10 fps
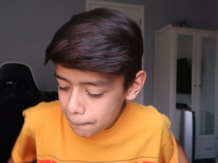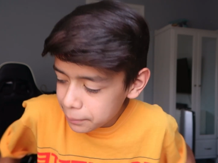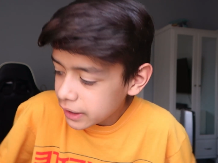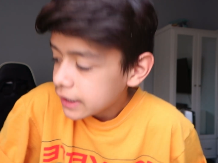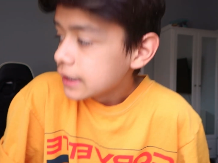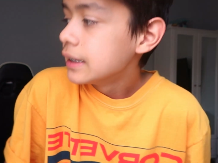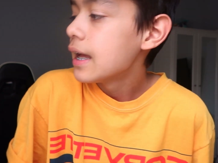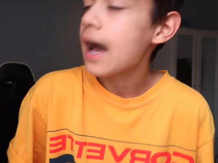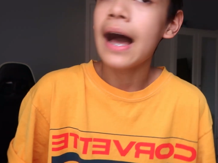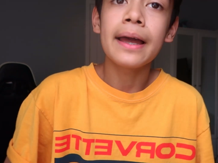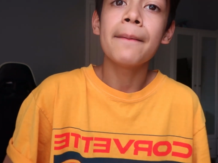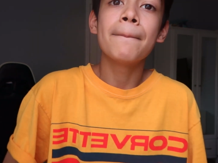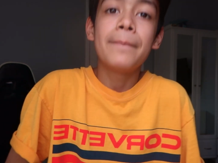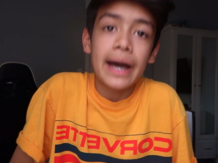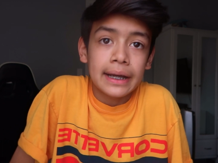But I
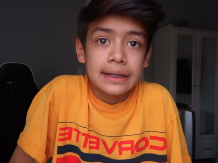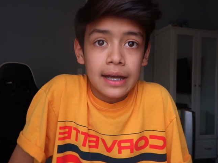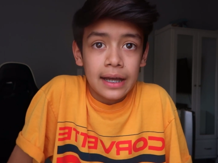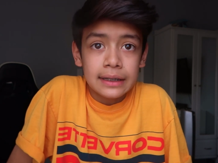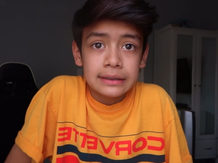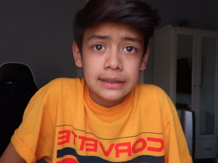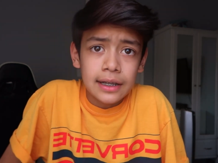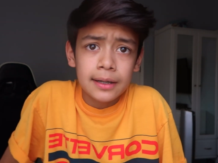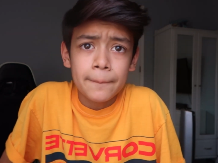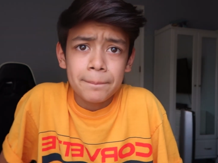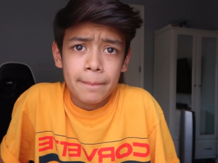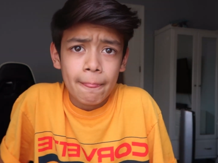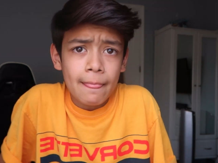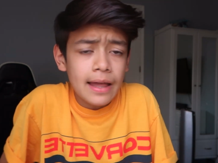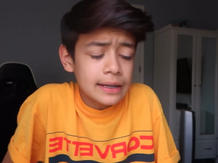am back guys. Um,
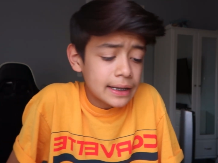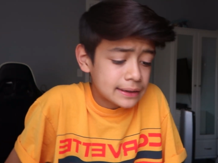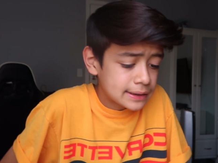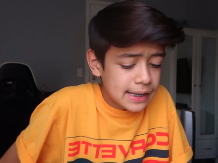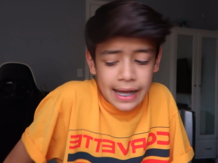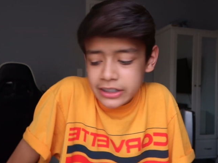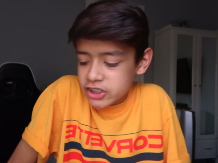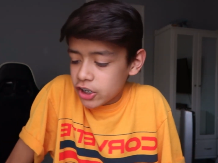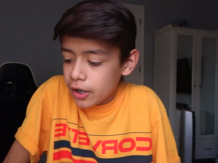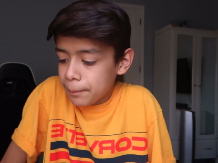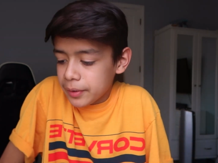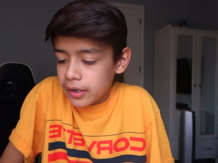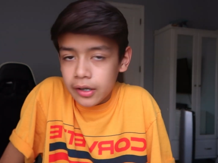let's catch up.